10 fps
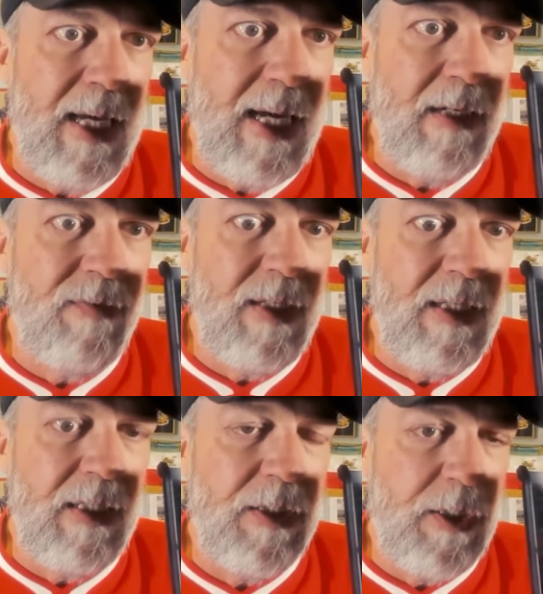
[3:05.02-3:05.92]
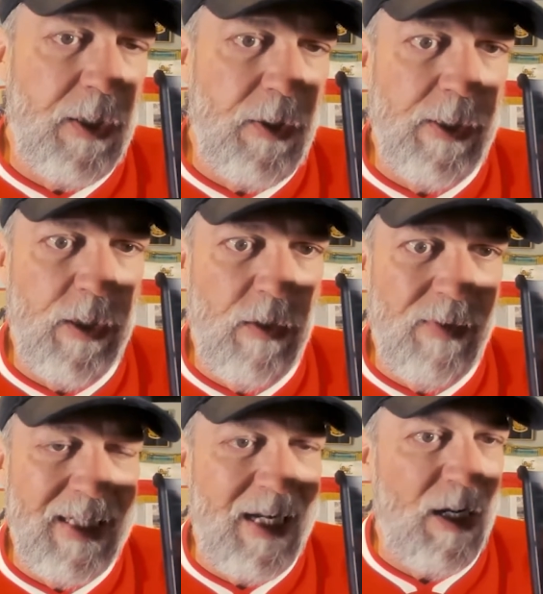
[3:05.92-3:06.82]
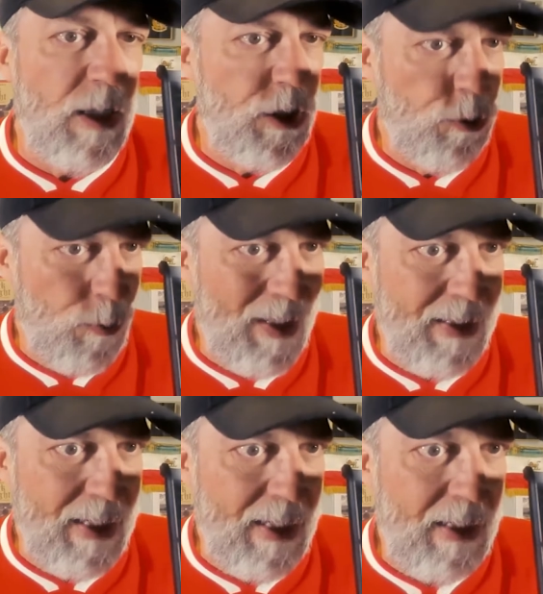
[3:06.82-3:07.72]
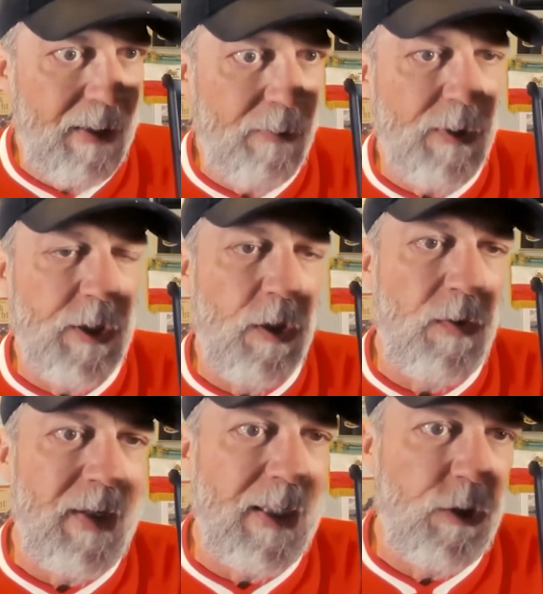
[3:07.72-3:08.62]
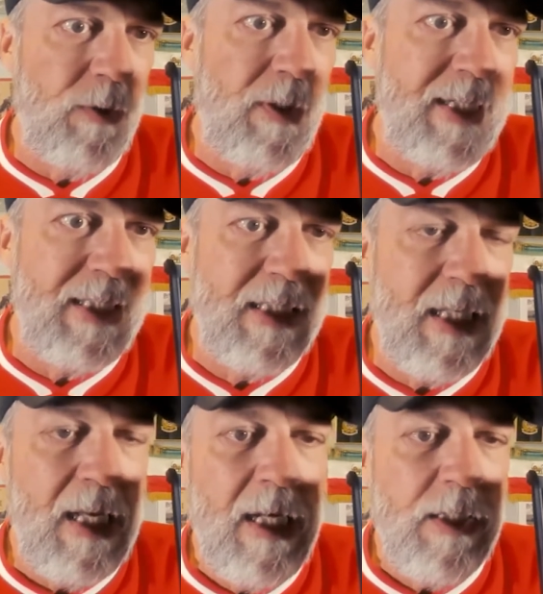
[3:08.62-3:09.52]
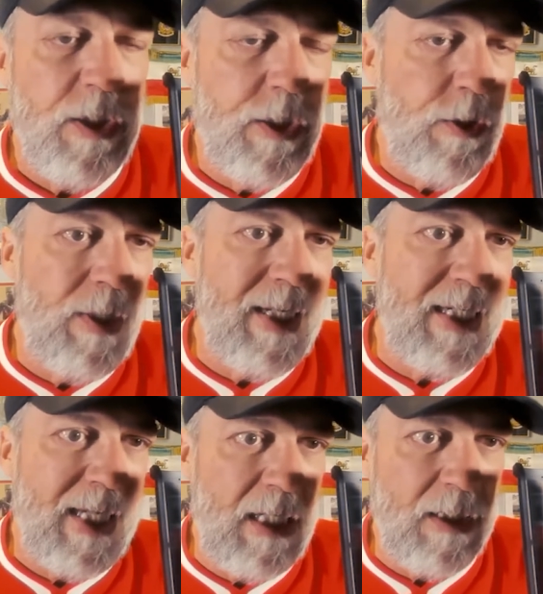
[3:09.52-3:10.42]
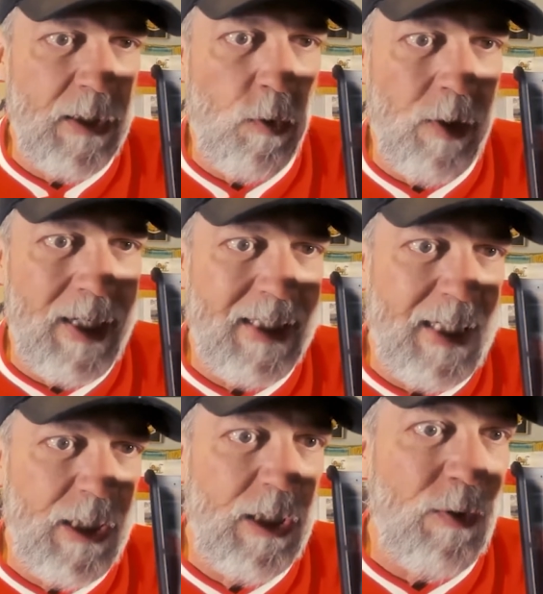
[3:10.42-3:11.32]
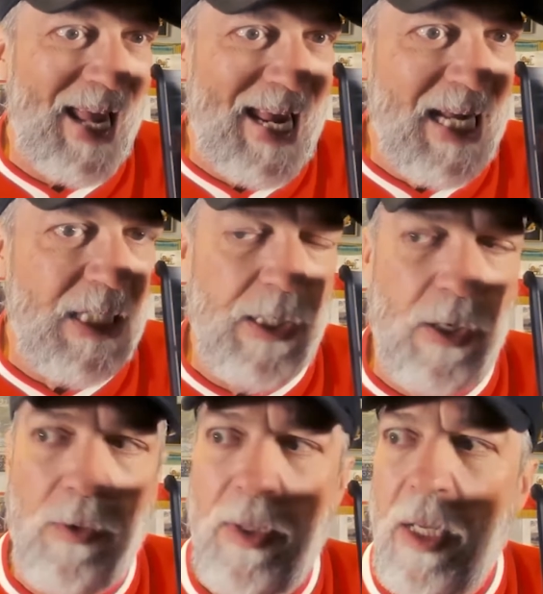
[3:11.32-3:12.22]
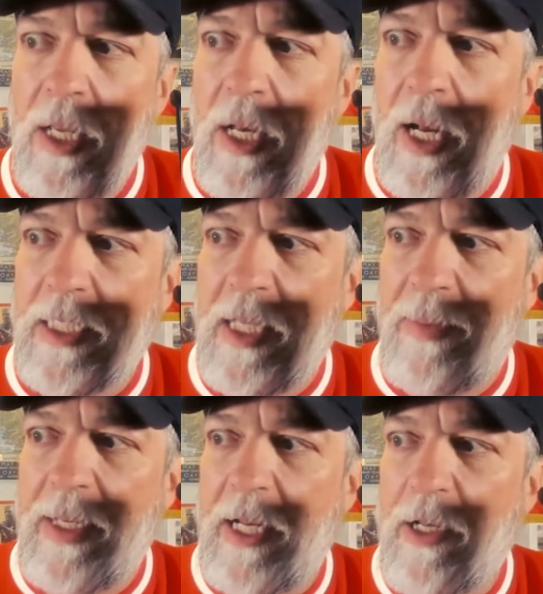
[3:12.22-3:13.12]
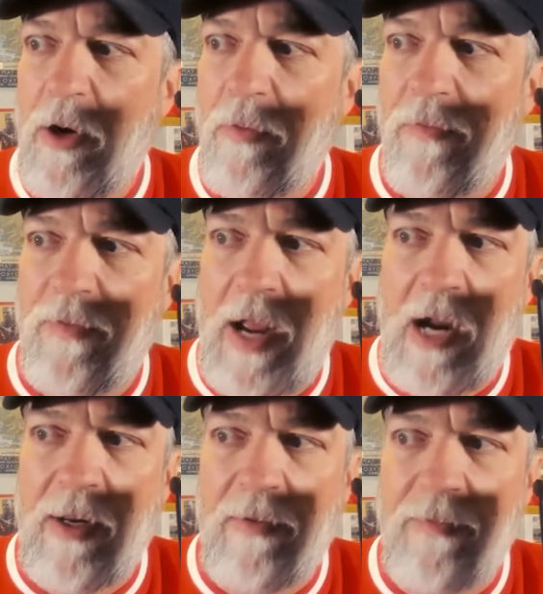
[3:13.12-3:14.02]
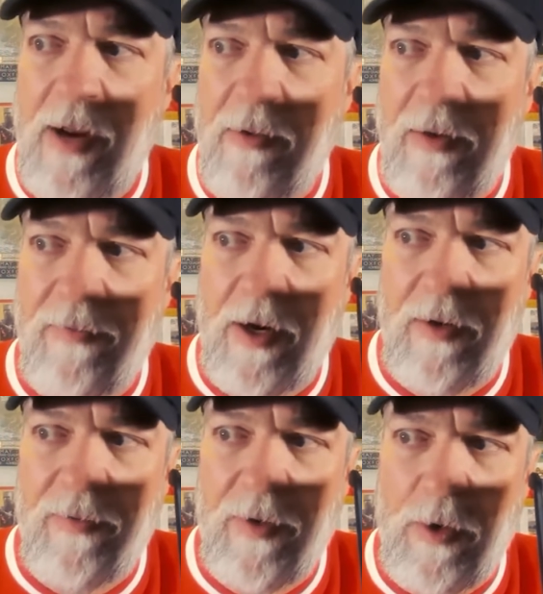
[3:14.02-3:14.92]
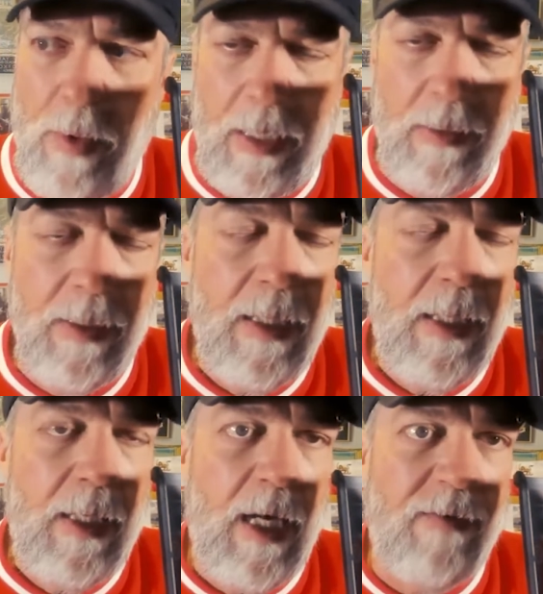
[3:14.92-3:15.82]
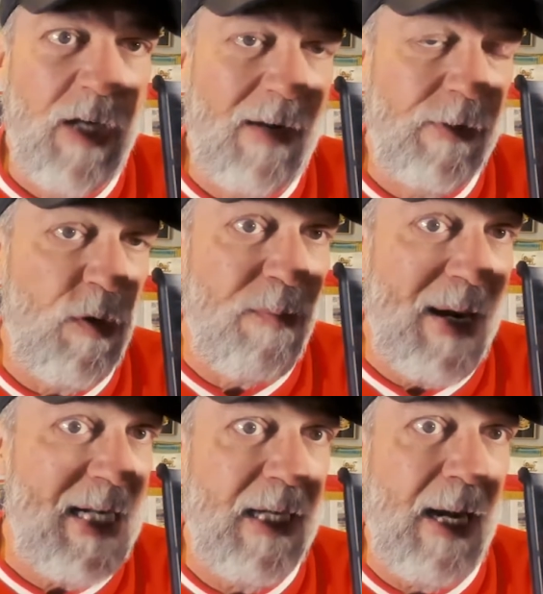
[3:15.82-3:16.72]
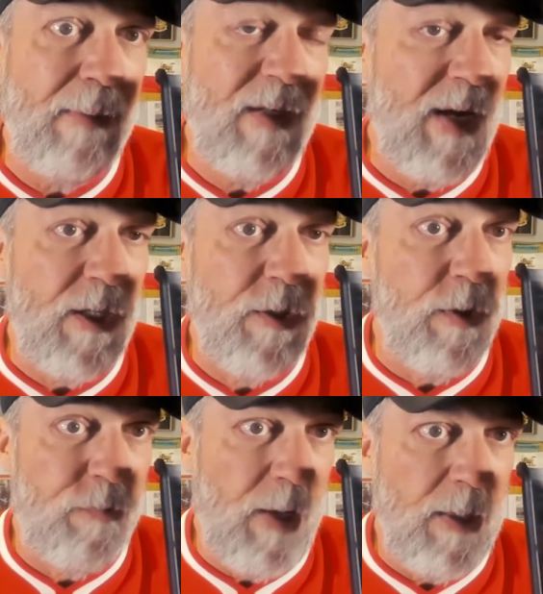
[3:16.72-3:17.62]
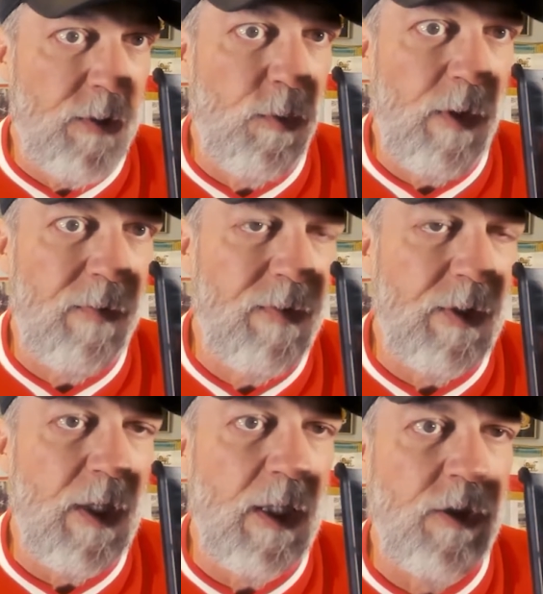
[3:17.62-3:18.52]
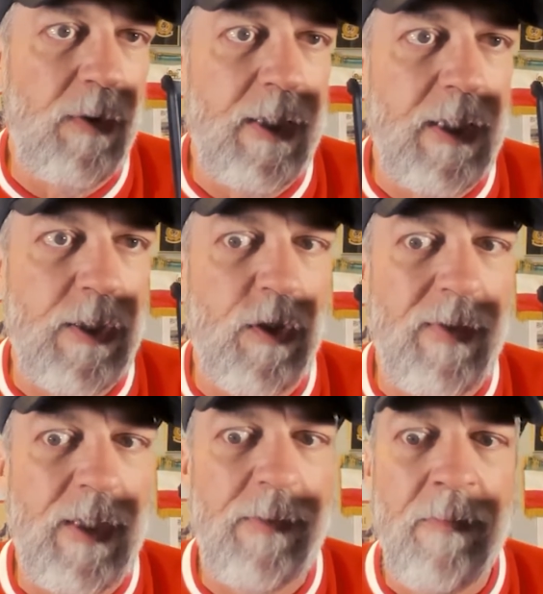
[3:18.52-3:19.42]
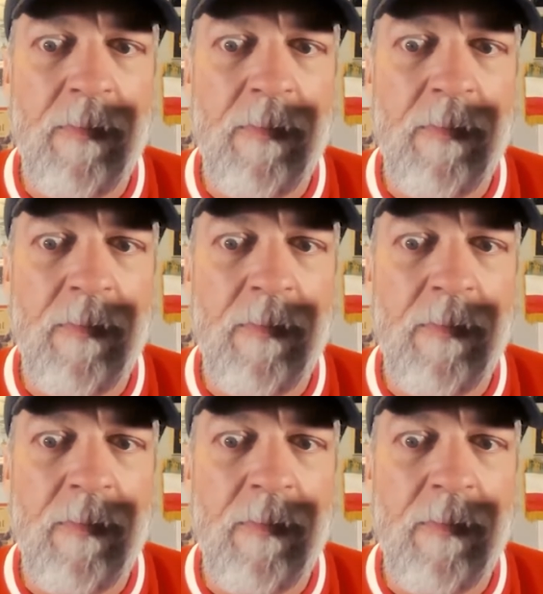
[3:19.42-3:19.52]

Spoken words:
head of the security service in Australia, which is called the Australian Security Intelligence Organization, or ASIO, something I know very, very, very, very well. I've traveled there many times. I've got good friends who work for this Australian service.